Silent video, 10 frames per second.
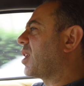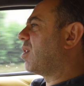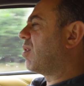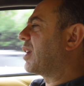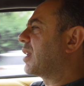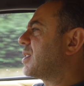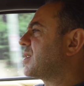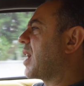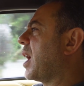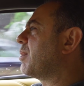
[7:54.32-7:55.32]
owning this
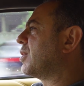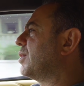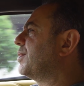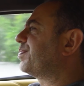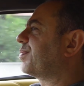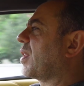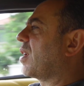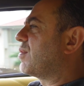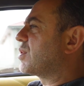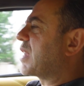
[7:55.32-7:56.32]
Diablo
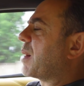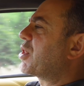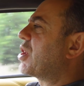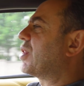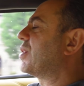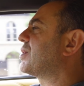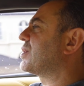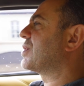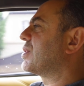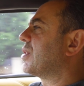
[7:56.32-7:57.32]
for some
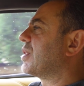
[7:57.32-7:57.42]
years,